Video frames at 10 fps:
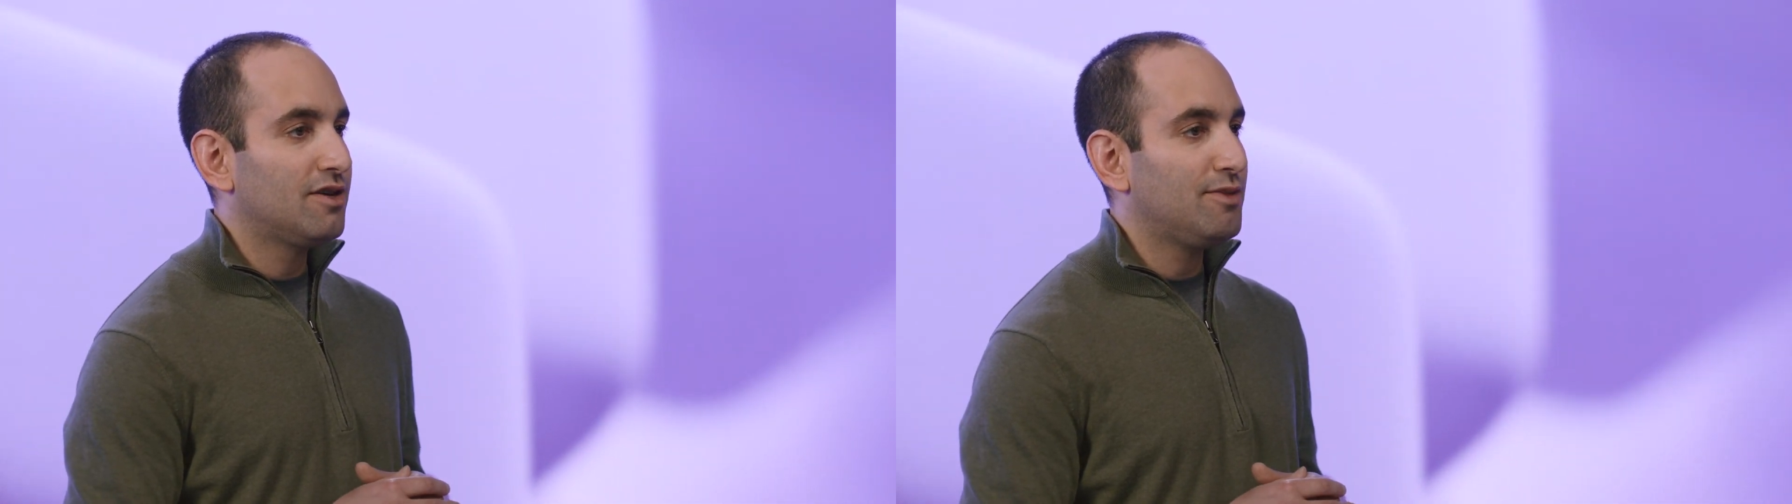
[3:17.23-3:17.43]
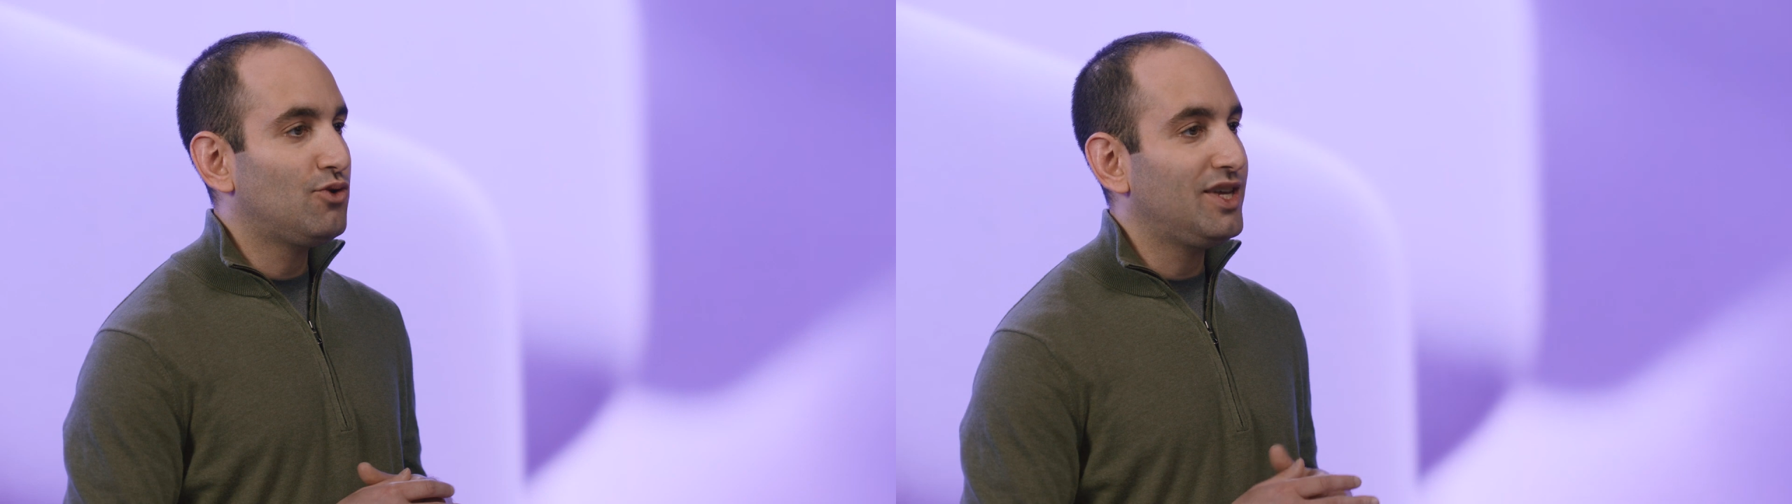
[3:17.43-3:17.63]

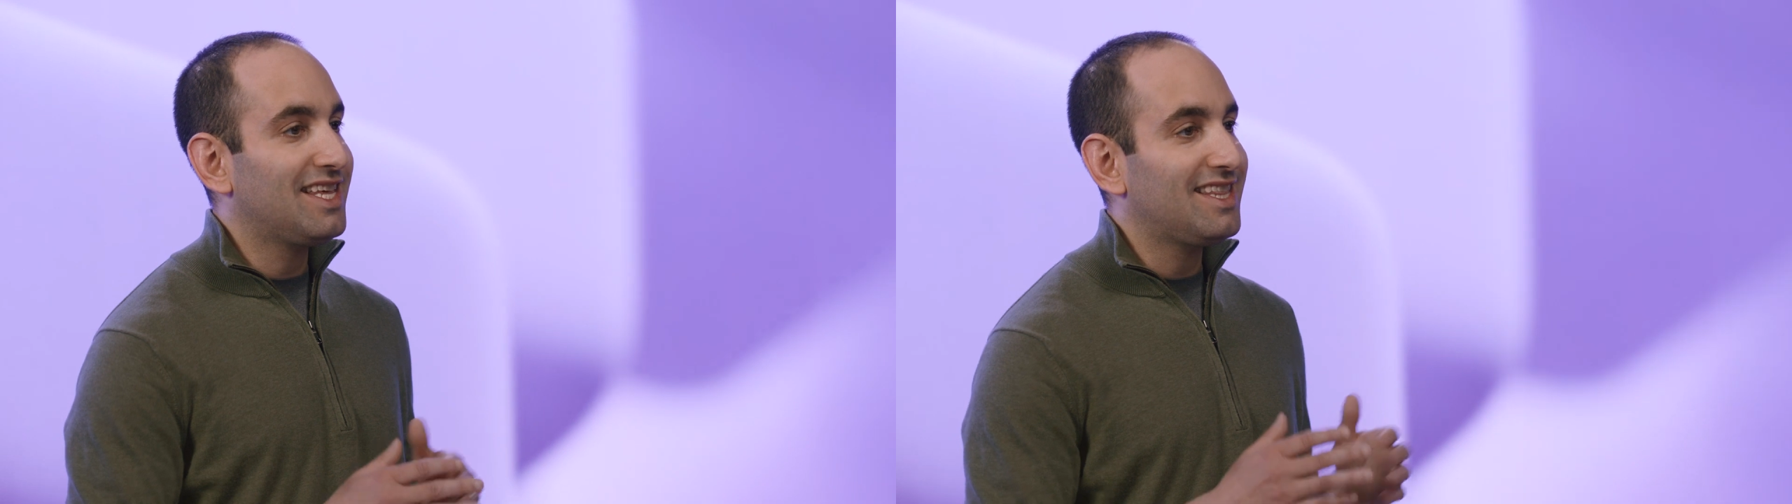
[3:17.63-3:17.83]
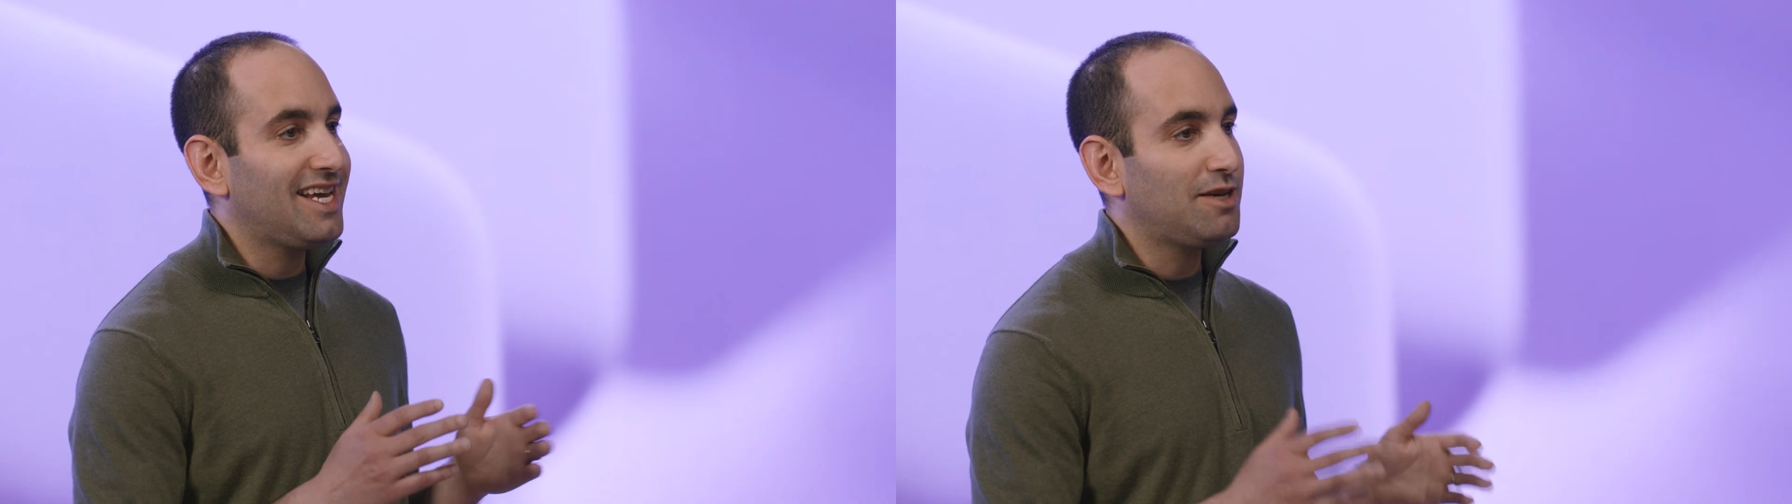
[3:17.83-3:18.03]
between the
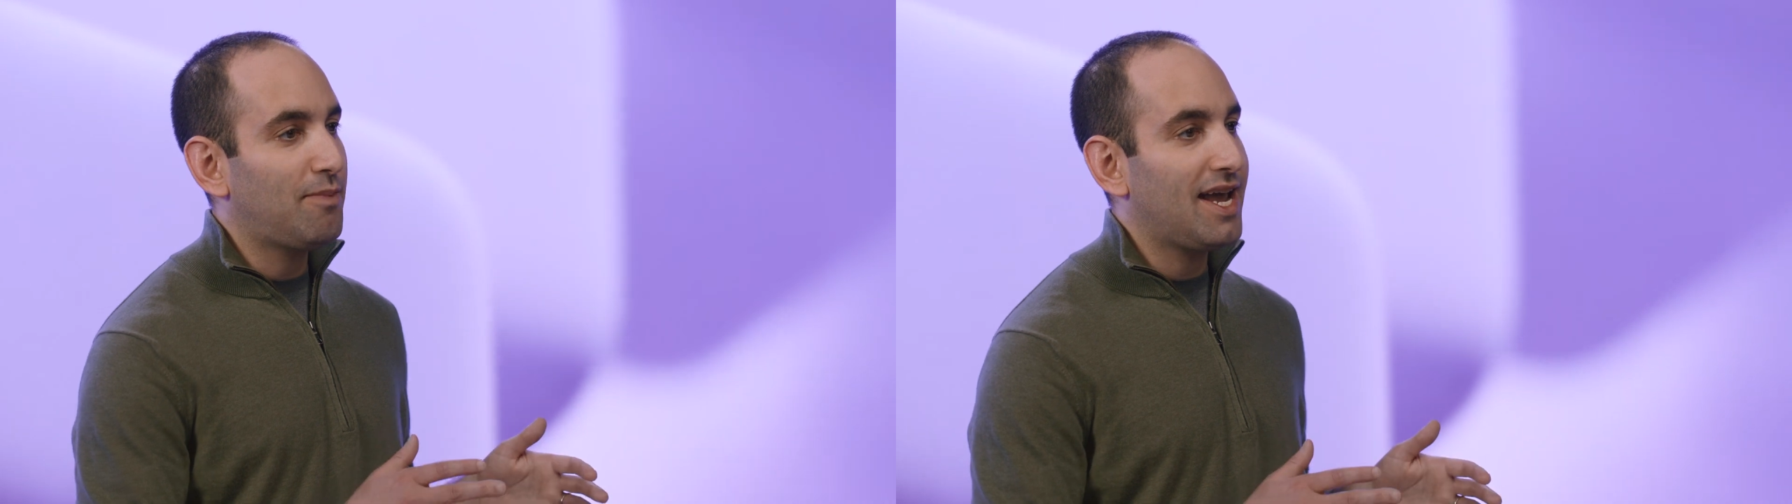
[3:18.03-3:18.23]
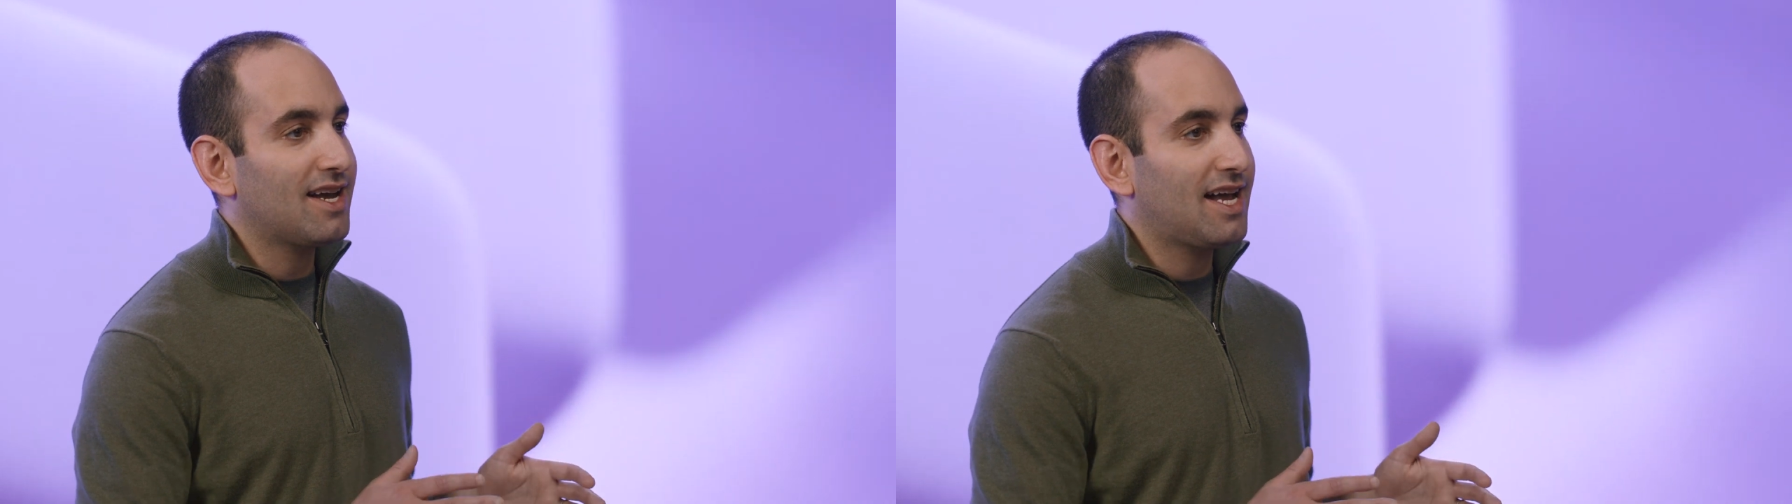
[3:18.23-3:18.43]
linked
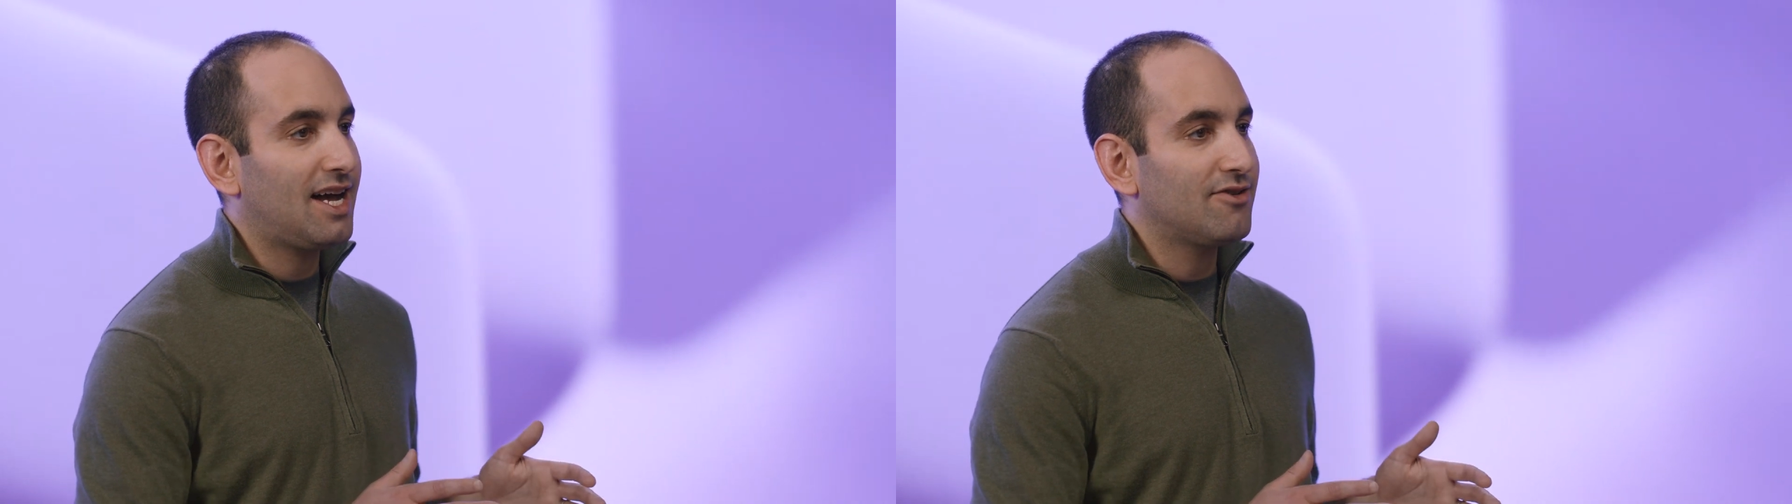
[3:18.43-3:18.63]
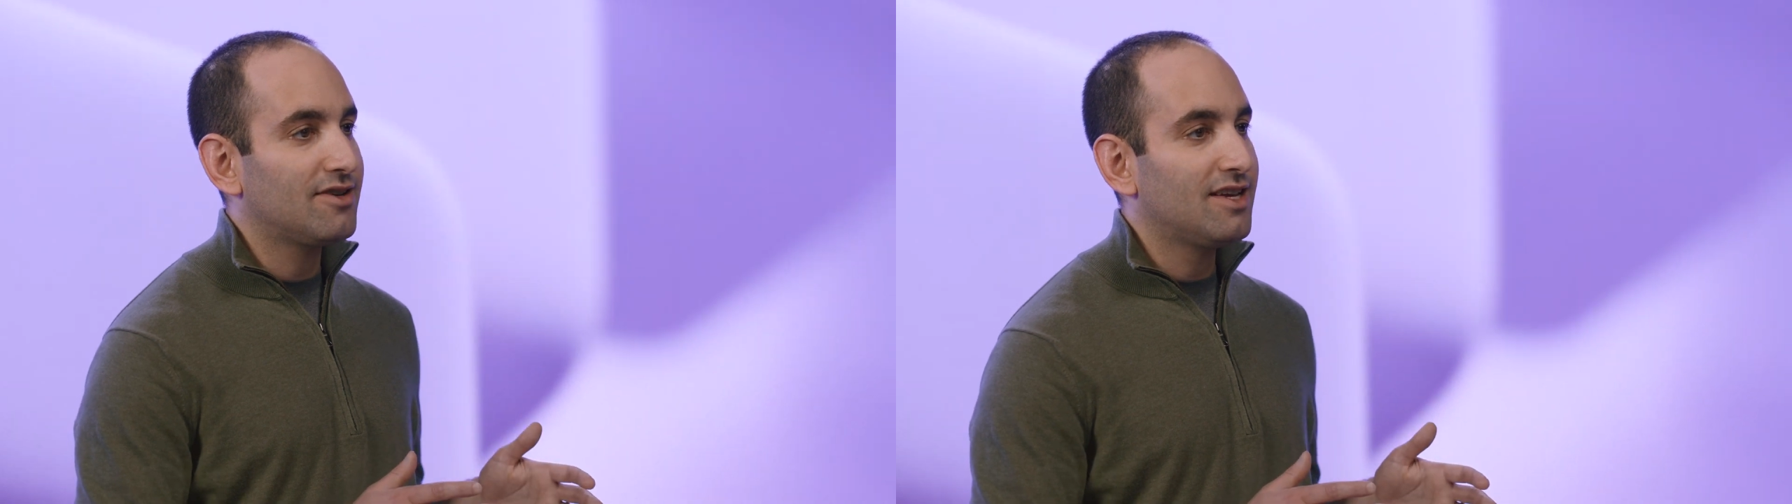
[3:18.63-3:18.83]
bank
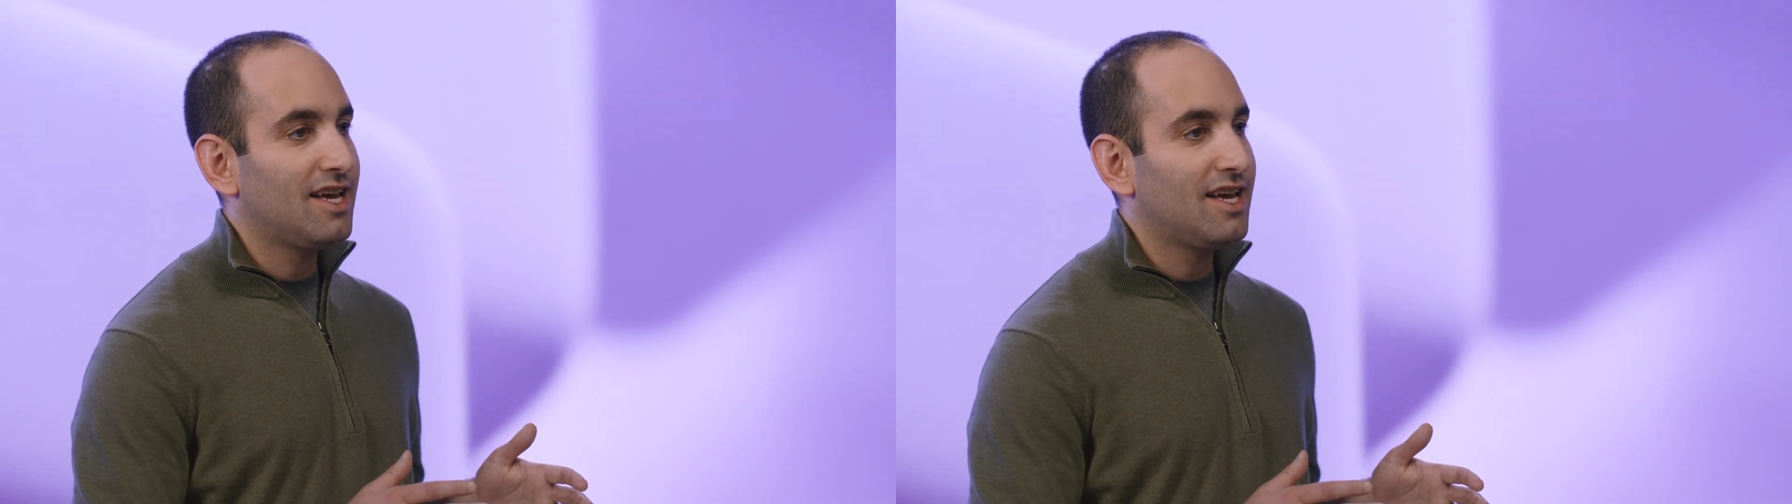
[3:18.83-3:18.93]
account